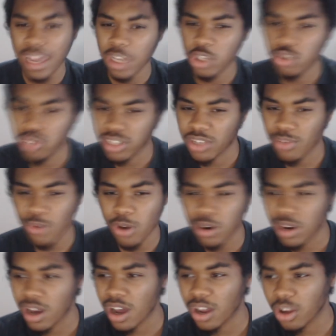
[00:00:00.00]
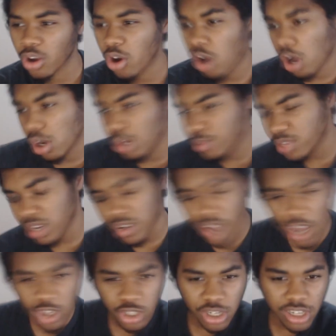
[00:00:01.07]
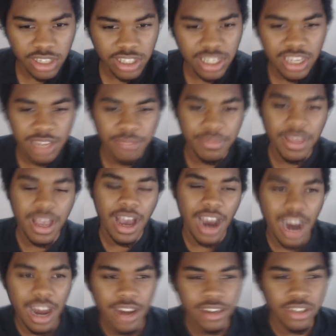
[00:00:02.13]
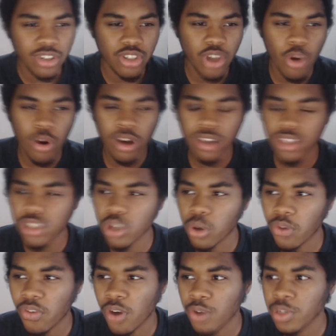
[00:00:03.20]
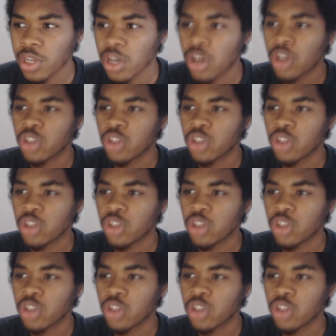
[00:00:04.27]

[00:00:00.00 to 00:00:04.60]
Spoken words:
injuries and whatnot, call-ups to the national team, and so on and so forth.